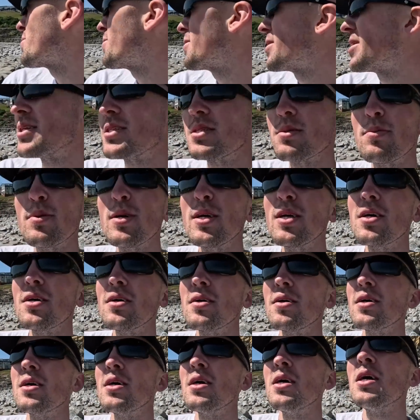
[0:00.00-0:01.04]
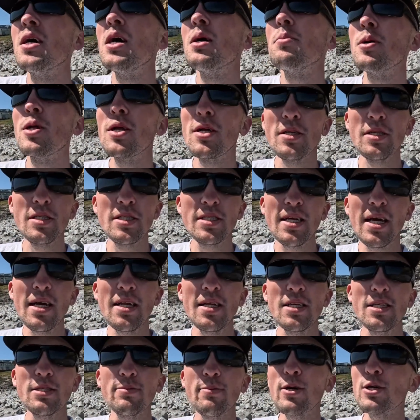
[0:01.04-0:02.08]
but it's a bit
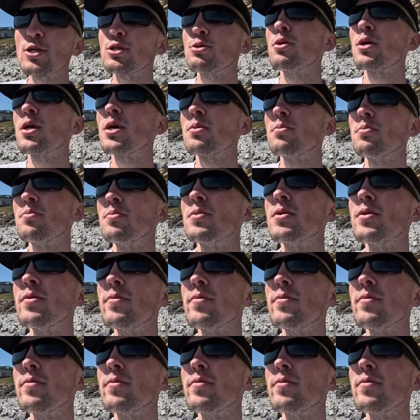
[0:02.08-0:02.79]
unsteady, especially when I'm